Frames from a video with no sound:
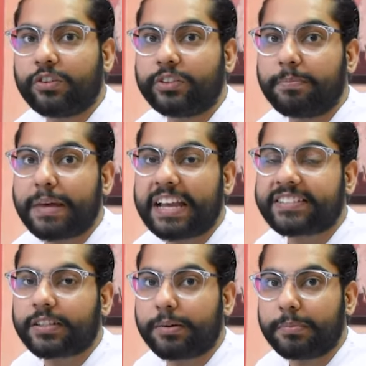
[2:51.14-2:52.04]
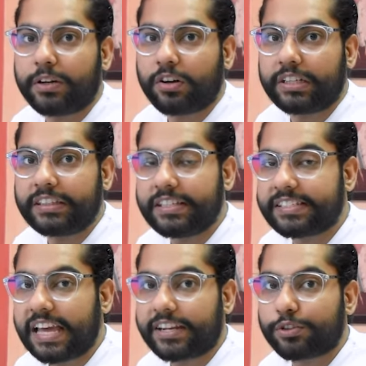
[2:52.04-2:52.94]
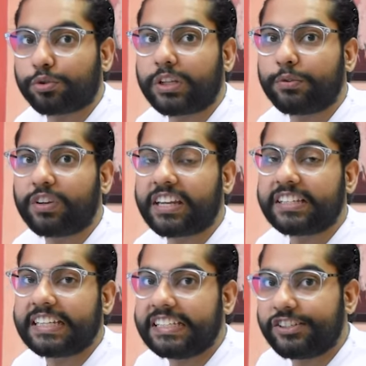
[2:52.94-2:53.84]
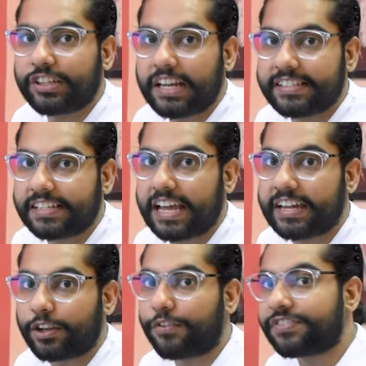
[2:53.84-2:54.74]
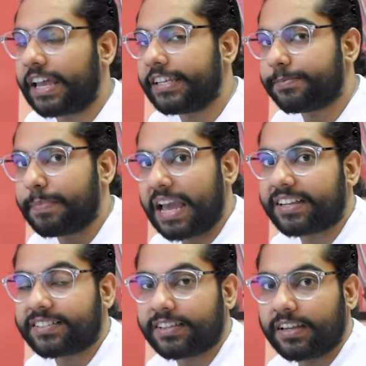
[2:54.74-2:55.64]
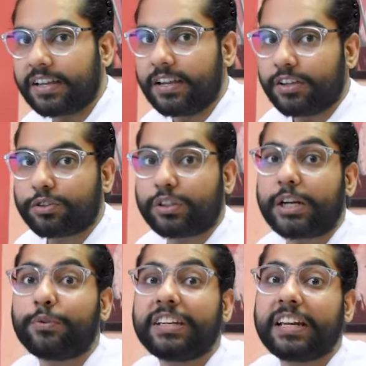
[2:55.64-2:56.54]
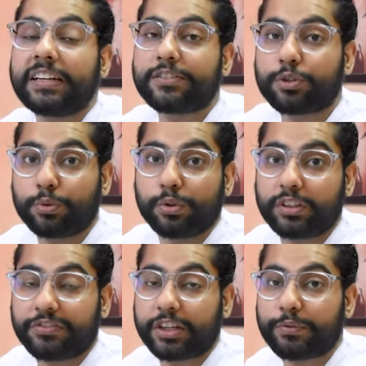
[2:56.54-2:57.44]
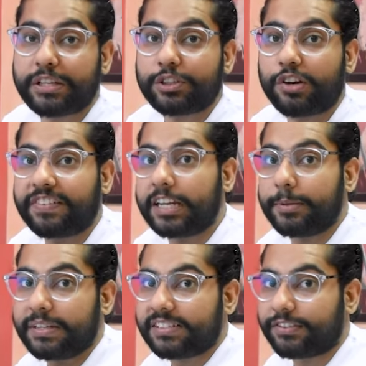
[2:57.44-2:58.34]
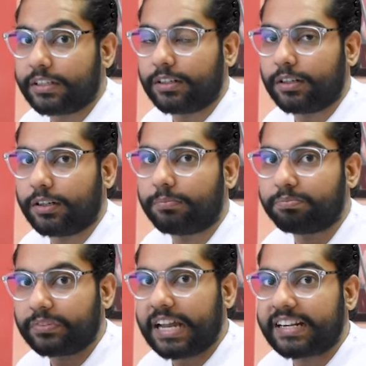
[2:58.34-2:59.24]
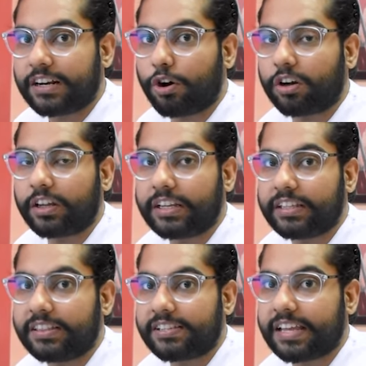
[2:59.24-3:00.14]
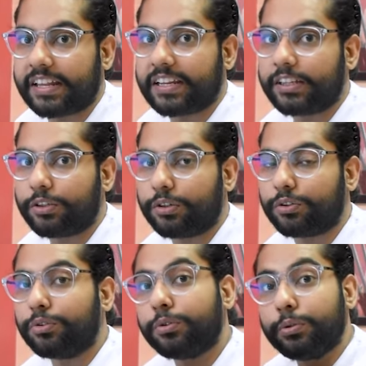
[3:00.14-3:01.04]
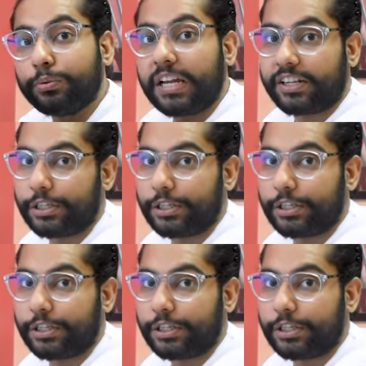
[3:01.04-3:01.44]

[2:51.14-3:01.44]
out the max number in this array so that we can initialize the array of size max, so that we can store the frequency of elements that are occurring in this array to that